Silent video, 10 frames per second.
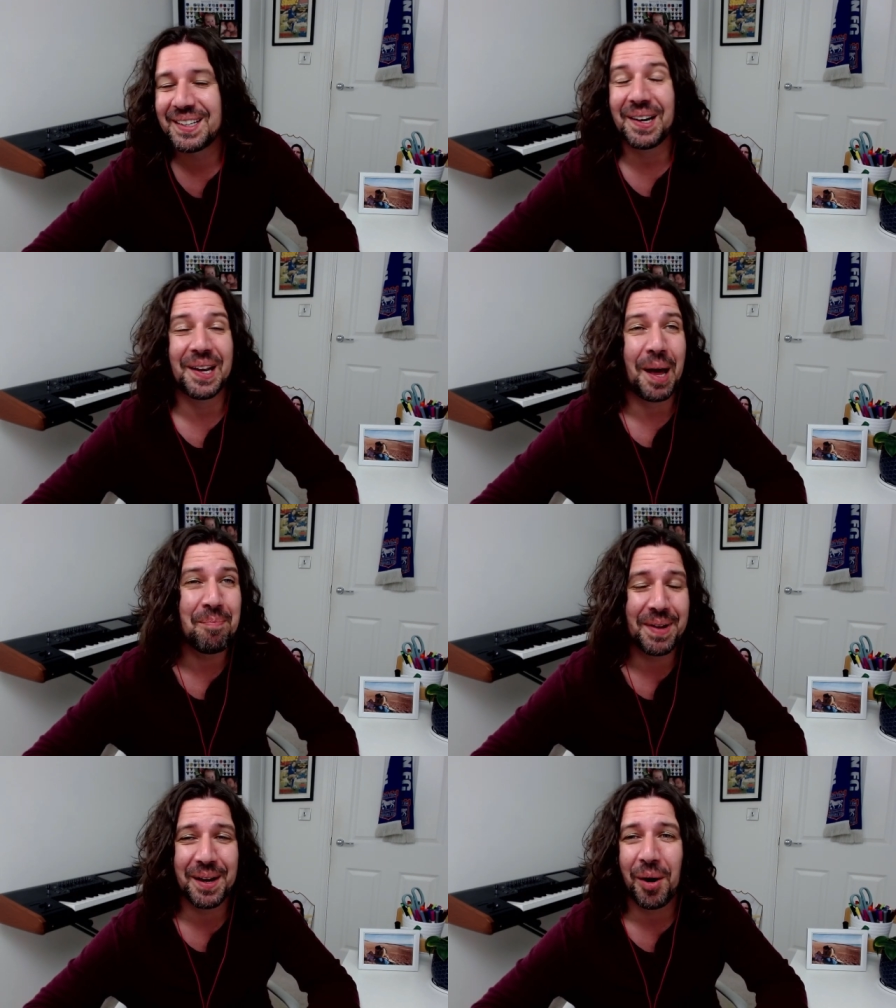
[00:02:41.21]

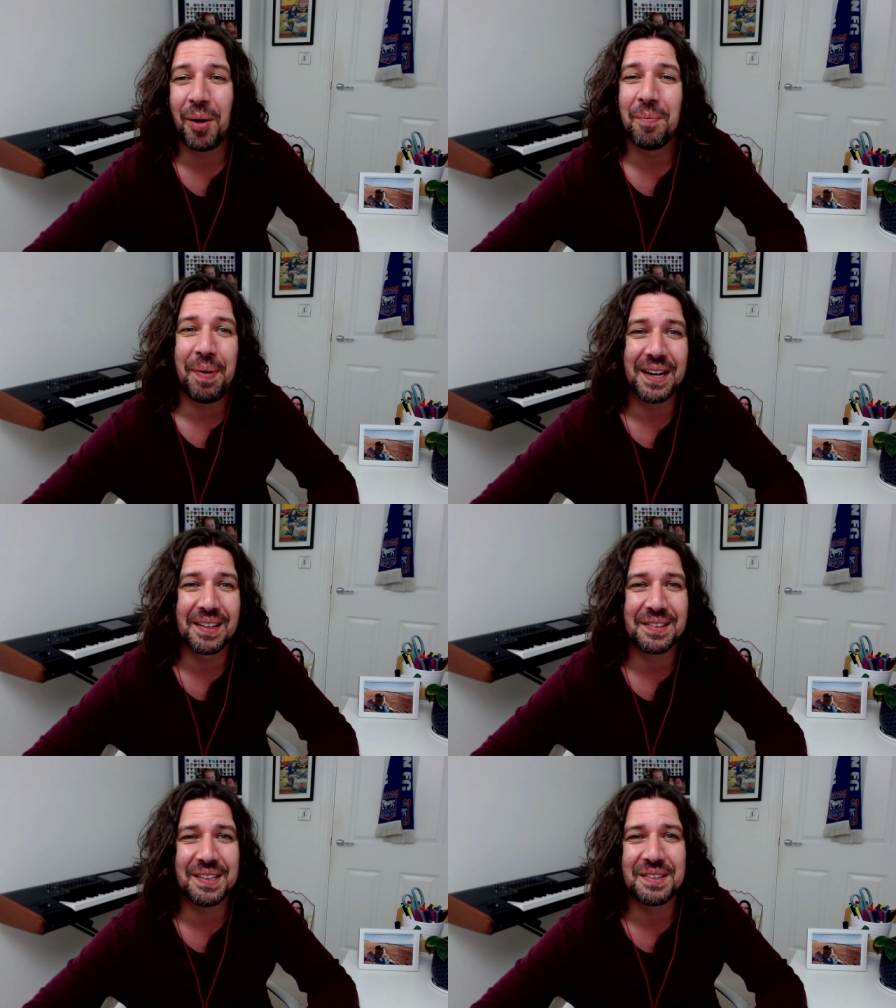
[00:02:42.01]
Colombia on
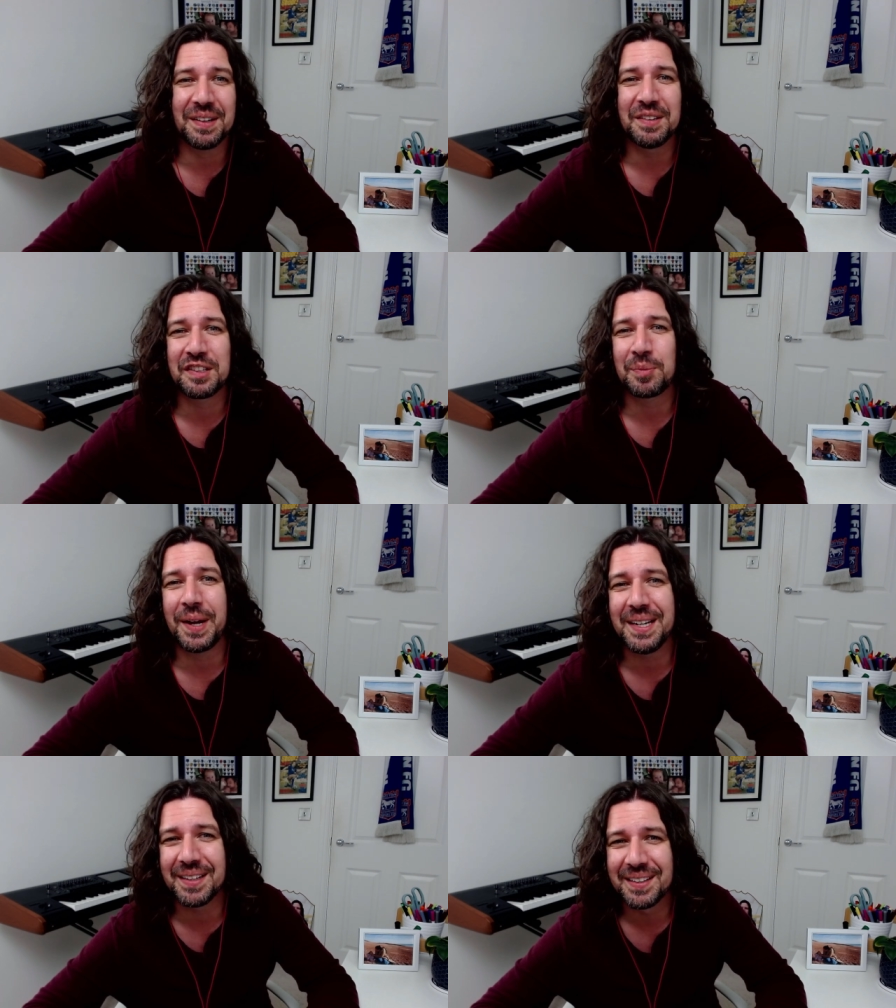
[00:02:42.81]
penalties, and
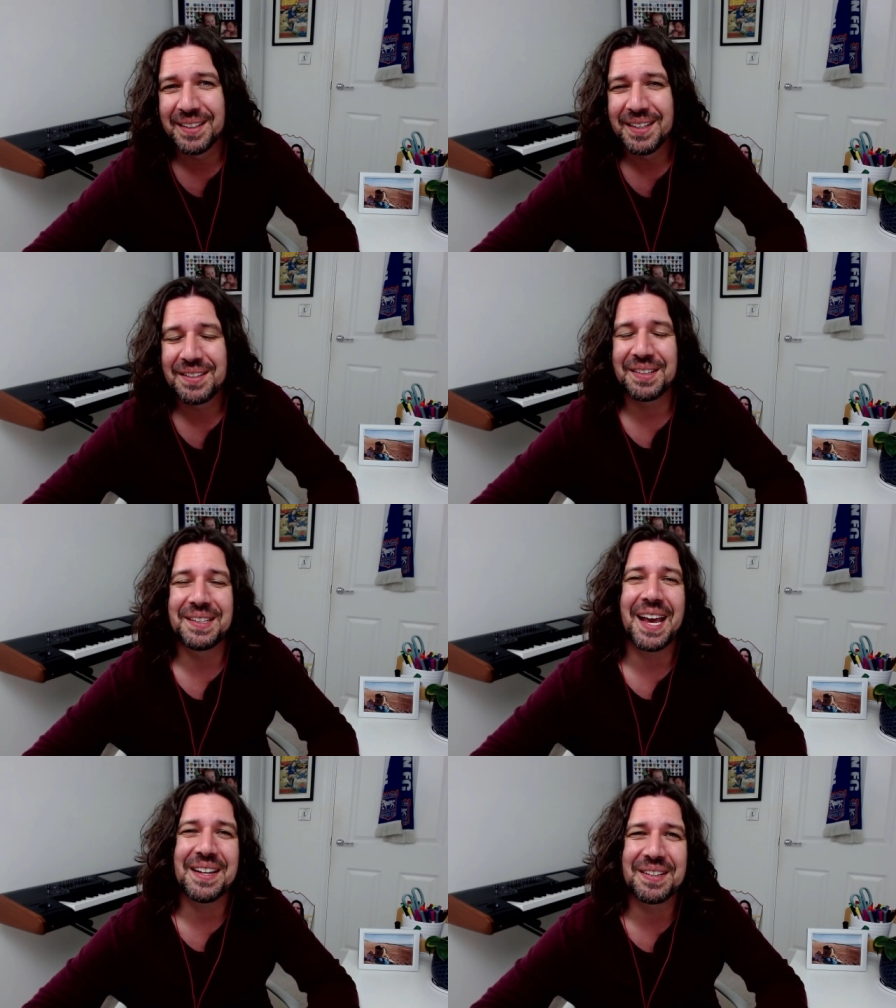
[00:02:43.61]
Sweden to
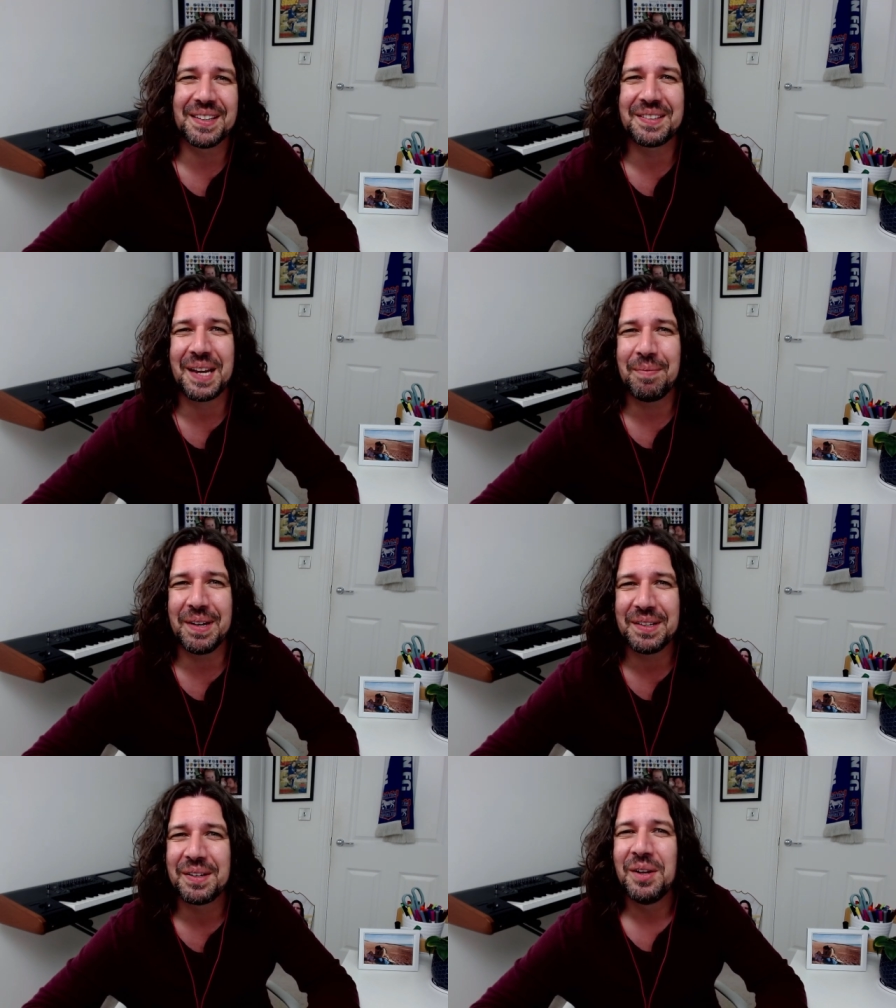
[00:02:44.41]
get to the
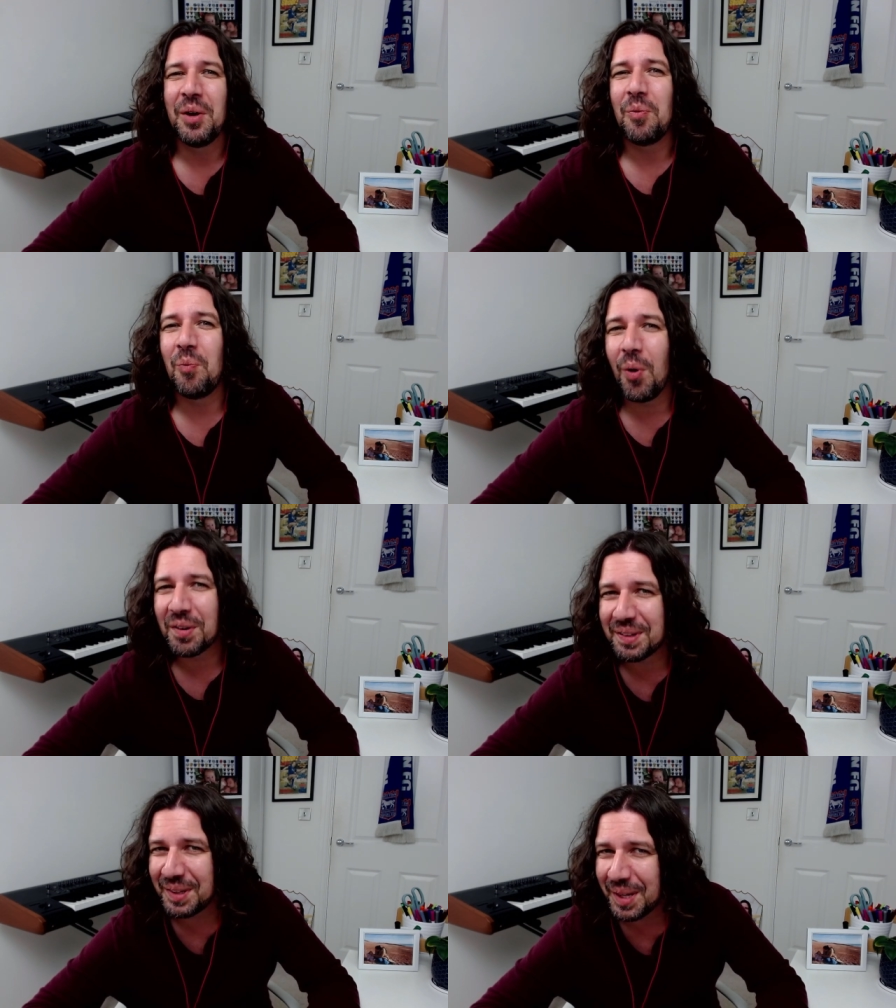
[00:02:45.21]
semis
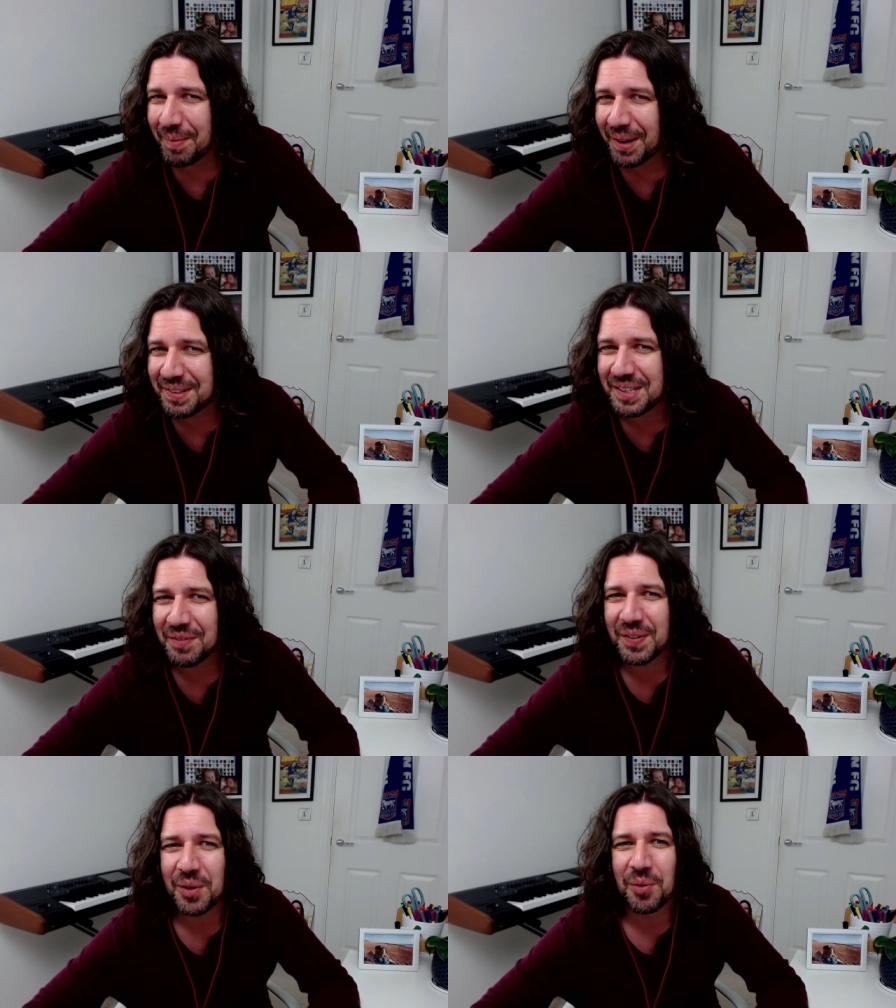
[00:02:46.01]
wasn't the most
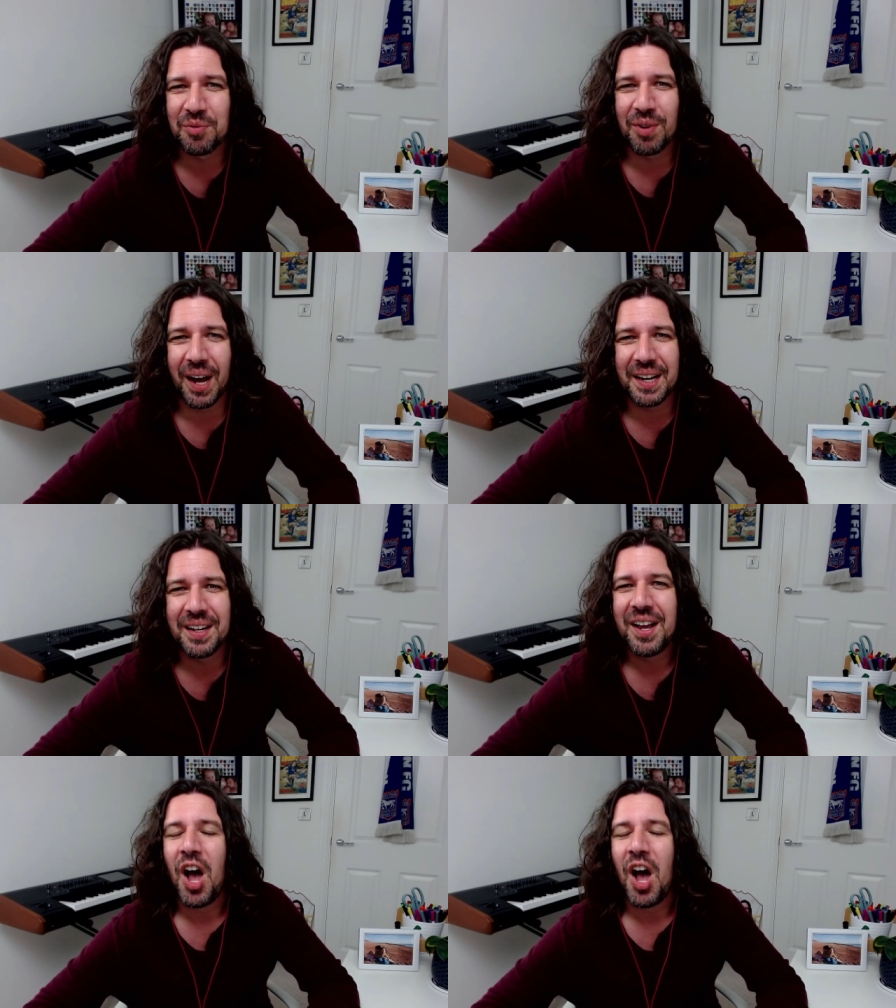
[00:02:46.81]
difficult run.